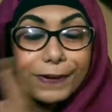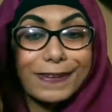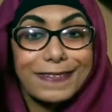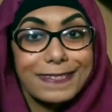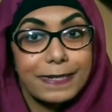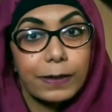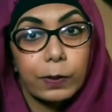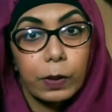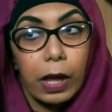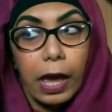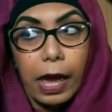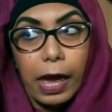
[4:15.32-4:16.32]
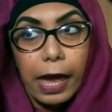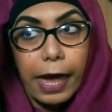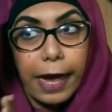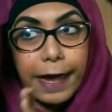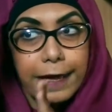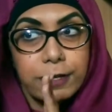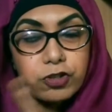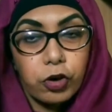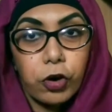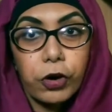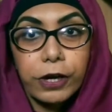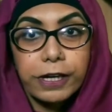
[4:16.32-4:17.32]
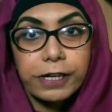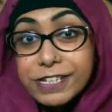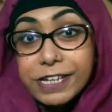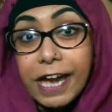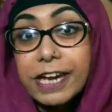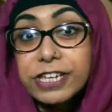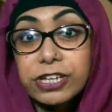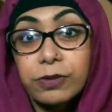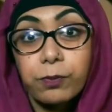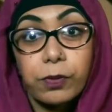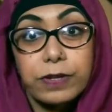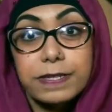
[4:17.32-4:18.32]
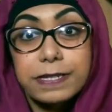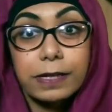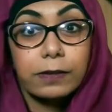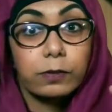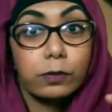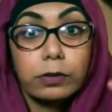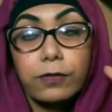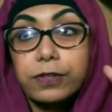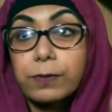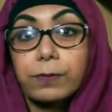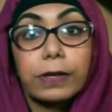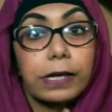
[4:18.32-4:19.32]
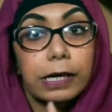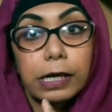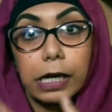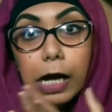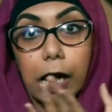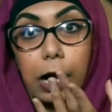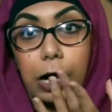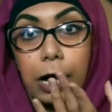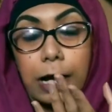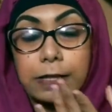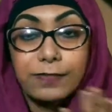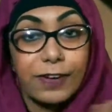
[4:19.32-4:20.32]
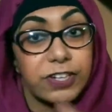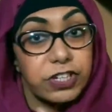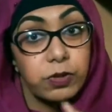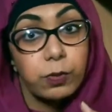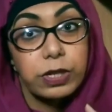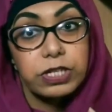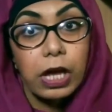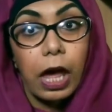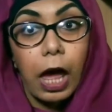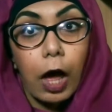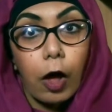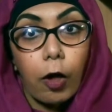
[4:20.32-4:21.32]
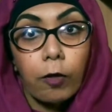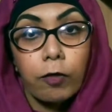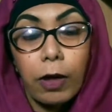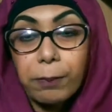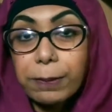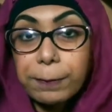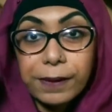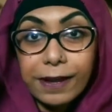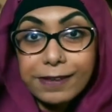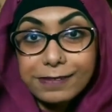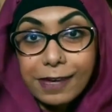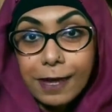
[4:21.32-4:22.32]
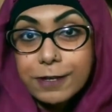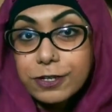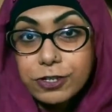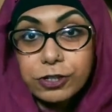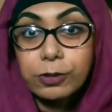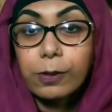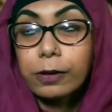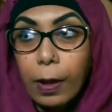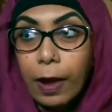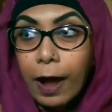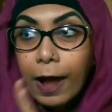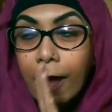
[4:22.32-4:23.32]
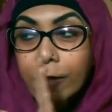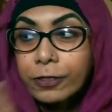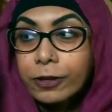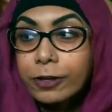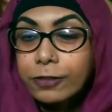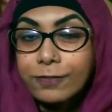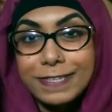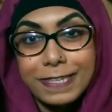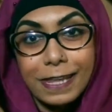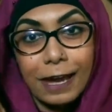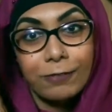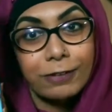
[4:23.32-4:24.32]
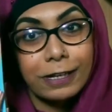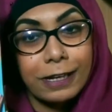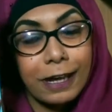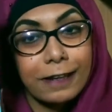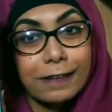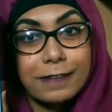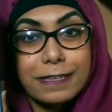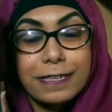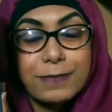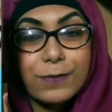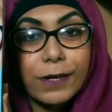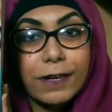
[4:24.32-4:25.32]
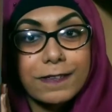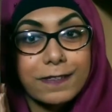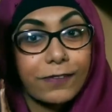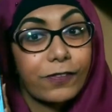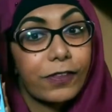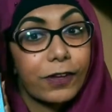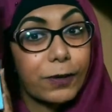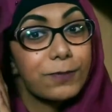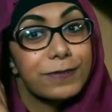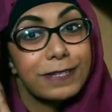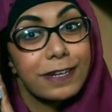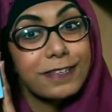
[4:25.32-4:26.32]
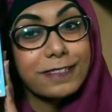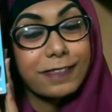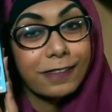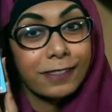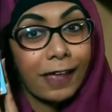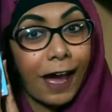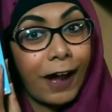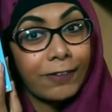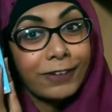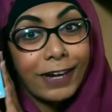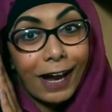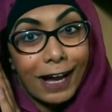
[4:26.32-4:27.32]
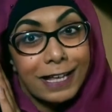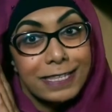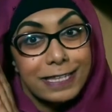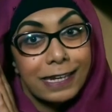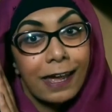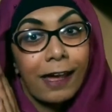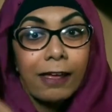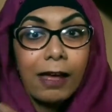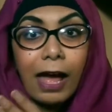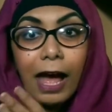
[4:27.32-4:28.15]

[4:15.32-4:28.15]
can still enjoy education but still love something as fashion, which a lot of people are scared to do. And the other reason I really like this is because of the clumsiness that Harriet has in her.